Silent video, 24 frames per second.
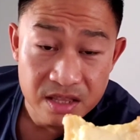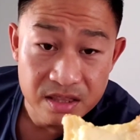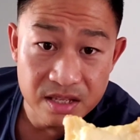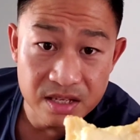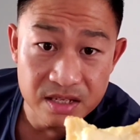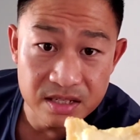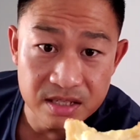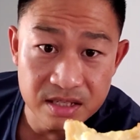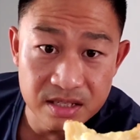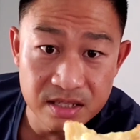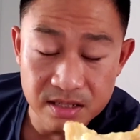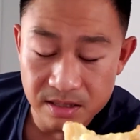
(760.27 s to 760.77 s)

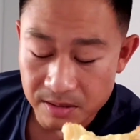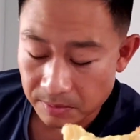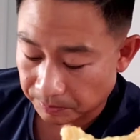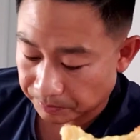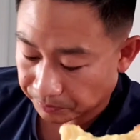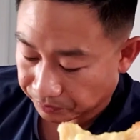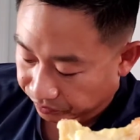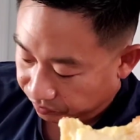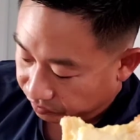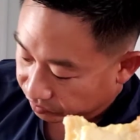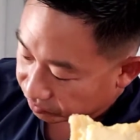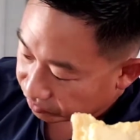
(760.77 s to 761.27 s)

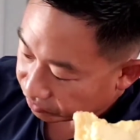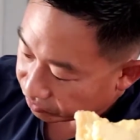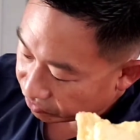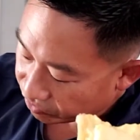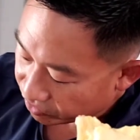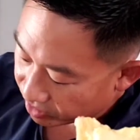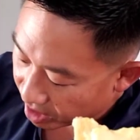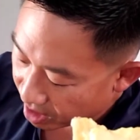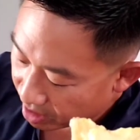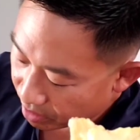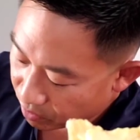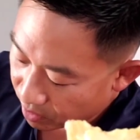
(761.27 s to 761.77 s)

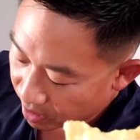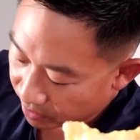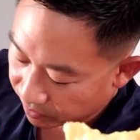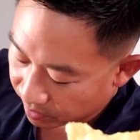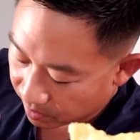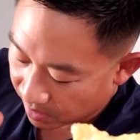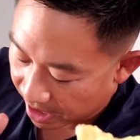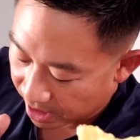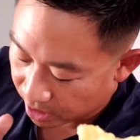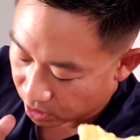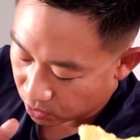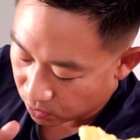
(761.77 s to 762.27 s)
It went from
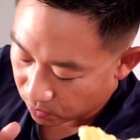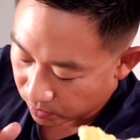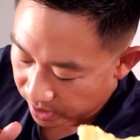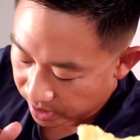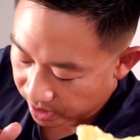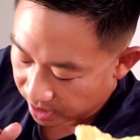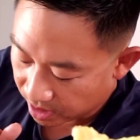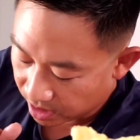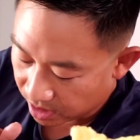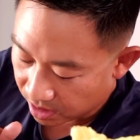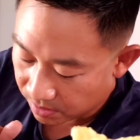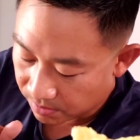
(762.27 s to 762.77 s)
like
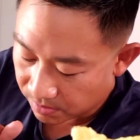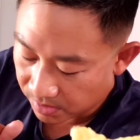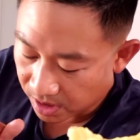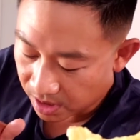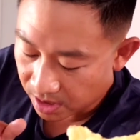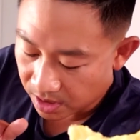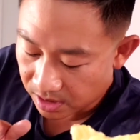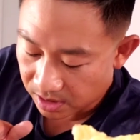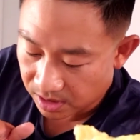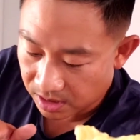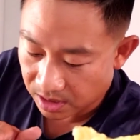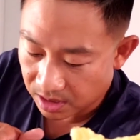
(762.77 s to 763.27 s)
cream
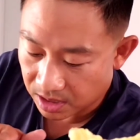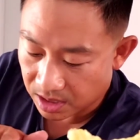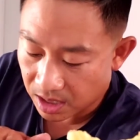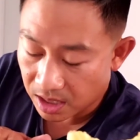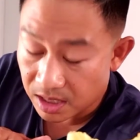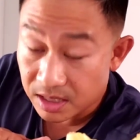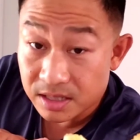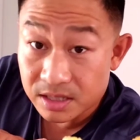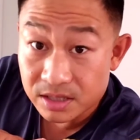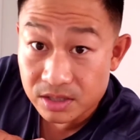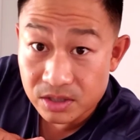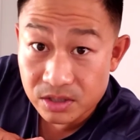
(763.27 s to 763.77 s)
to
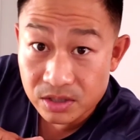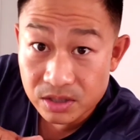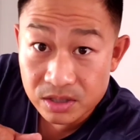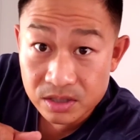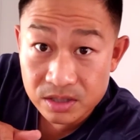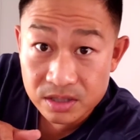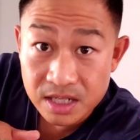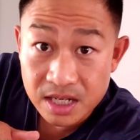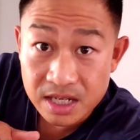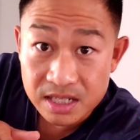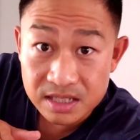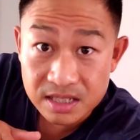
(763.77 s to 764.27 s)

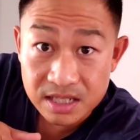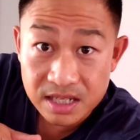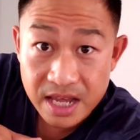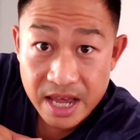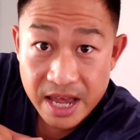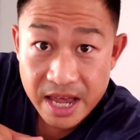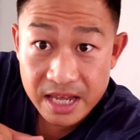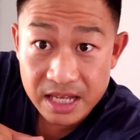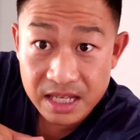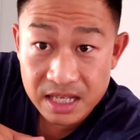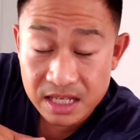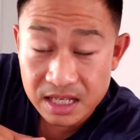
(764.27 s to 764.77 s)
custard to
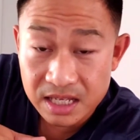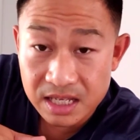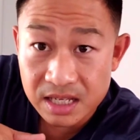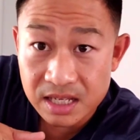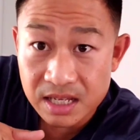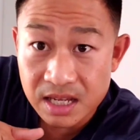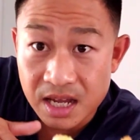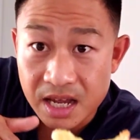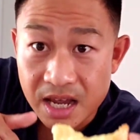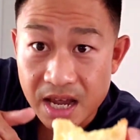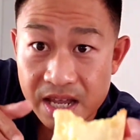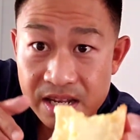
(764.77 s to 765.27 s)

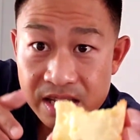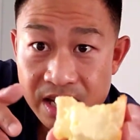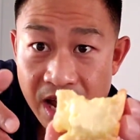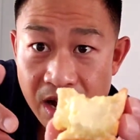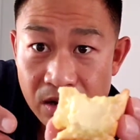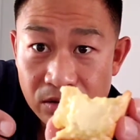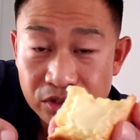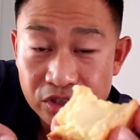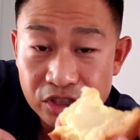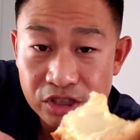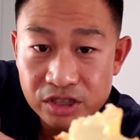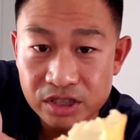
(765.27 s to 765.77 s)
eggy, and
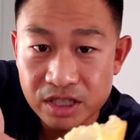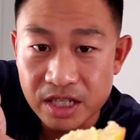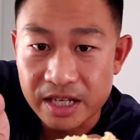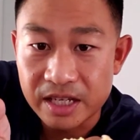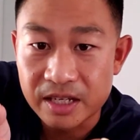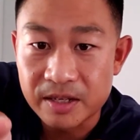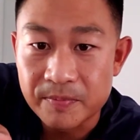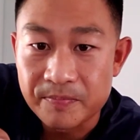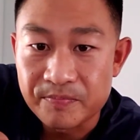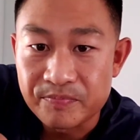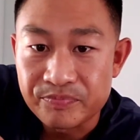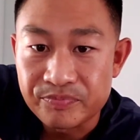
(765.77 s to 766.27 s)
now it's just
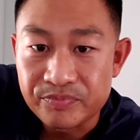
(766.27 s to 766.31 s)
like